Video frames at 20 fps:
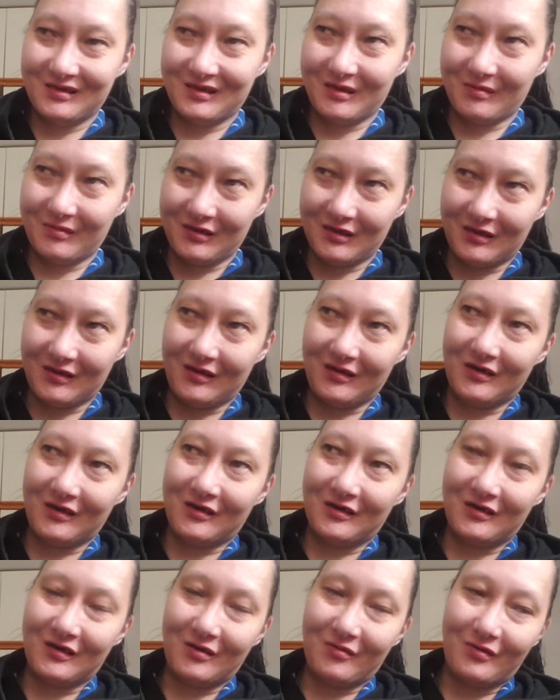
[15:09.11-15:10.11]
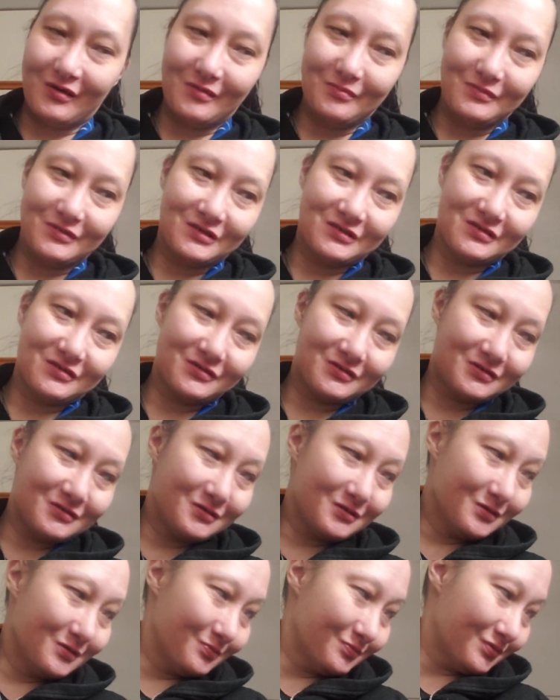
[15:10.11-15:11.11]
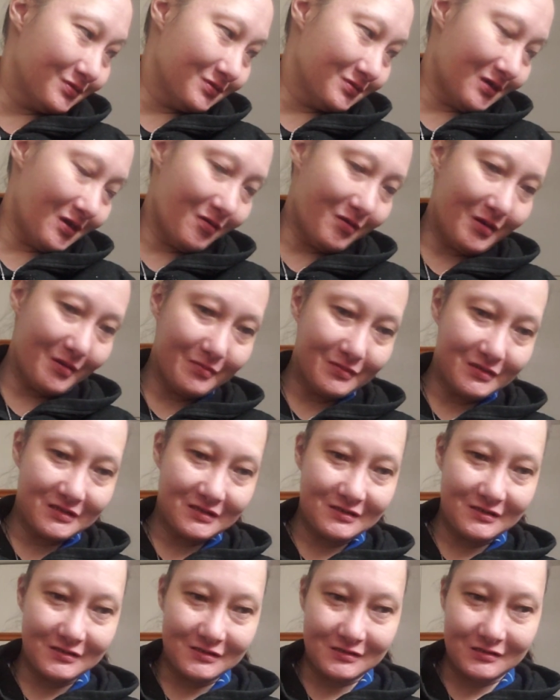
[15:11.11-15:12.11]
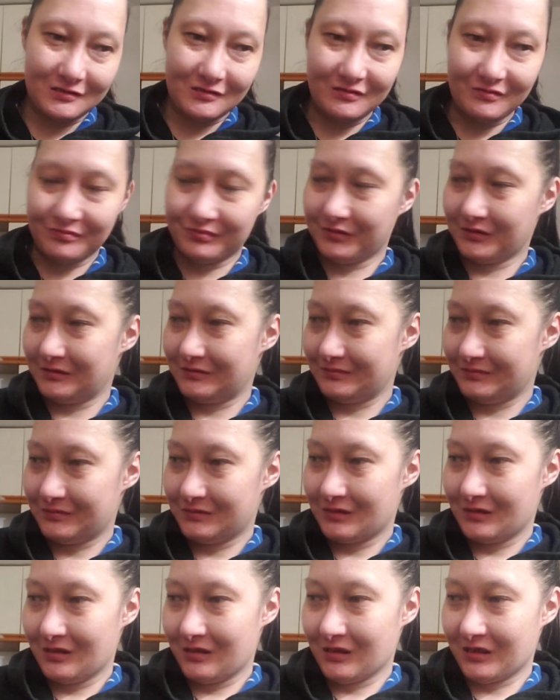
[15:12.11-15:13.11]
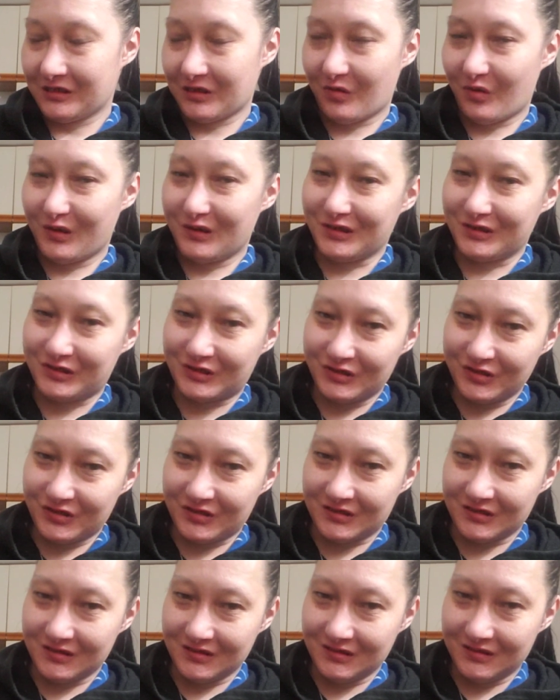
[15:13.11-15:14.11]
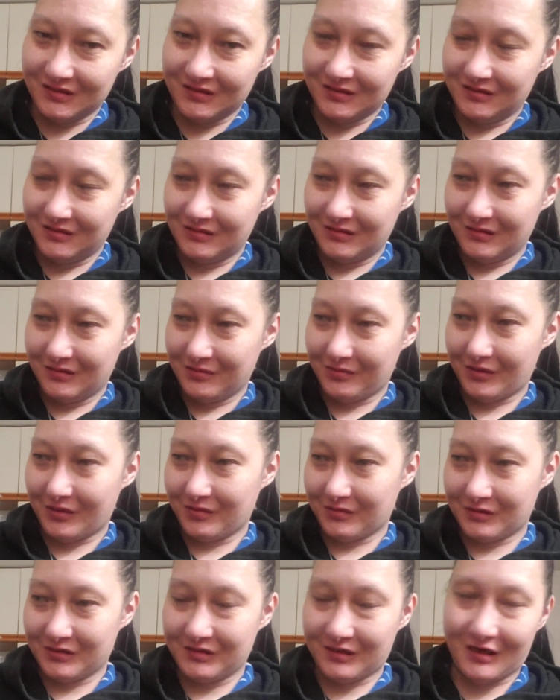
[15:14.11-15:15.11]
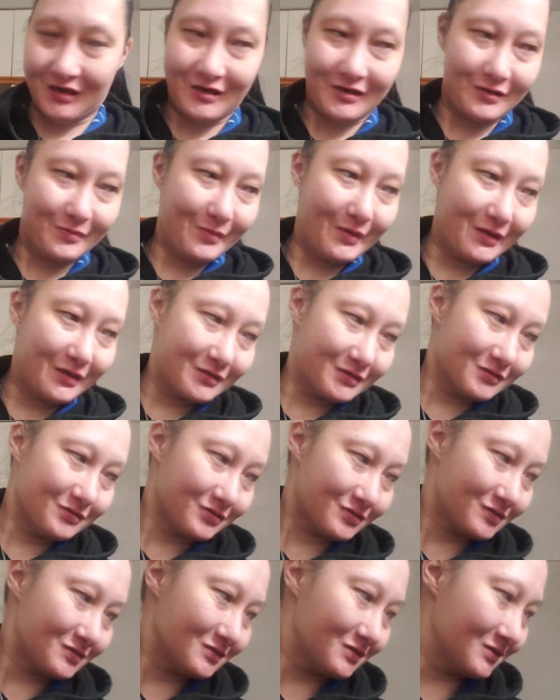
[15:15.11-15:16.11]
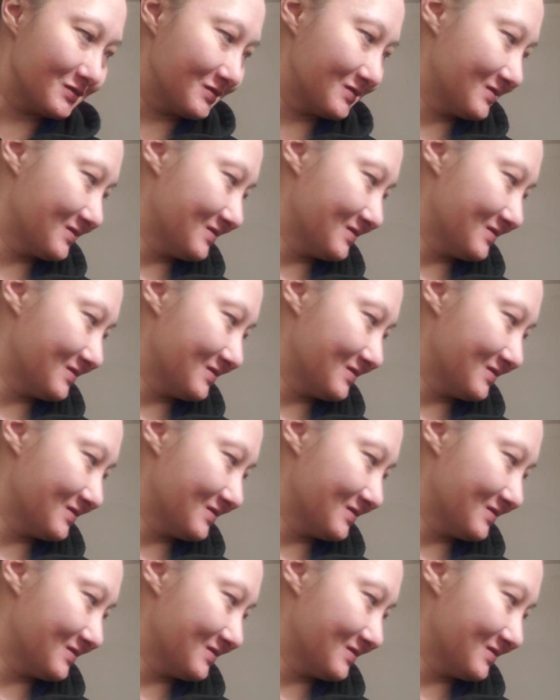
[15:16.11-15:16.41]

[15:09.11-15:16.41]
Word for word: I'm like, oh, I want miso soup. I want miso soup. So I wanted sushi that I'm too tired to make sushi.